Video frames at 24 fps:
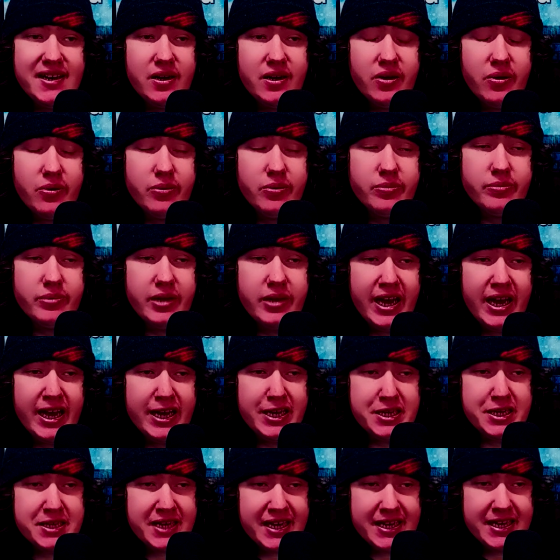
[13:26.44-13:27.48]
So
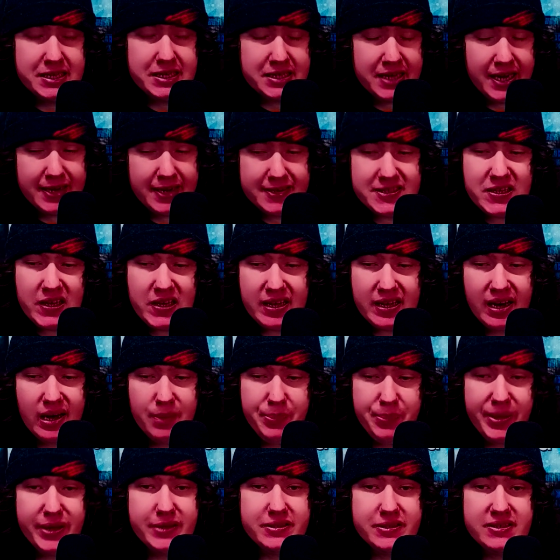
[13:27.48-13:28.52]
any kind of
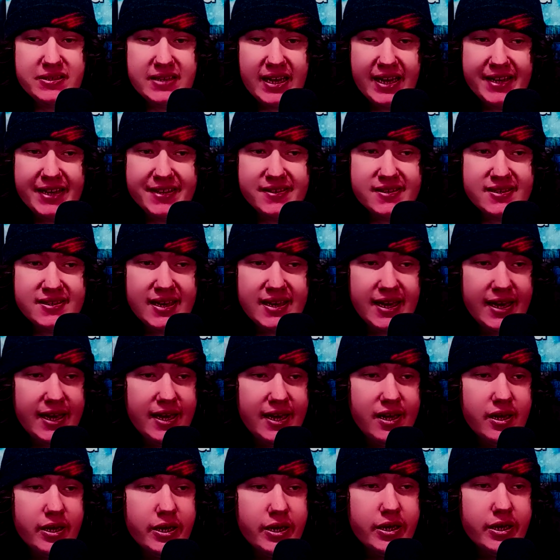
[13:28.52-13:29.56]
toxic comments I
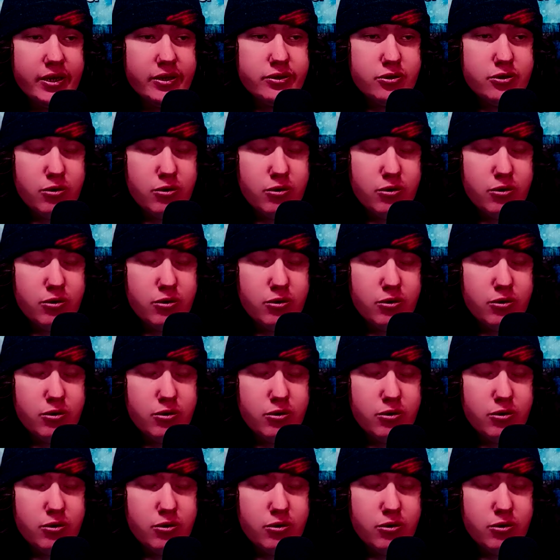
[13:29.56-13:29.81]
see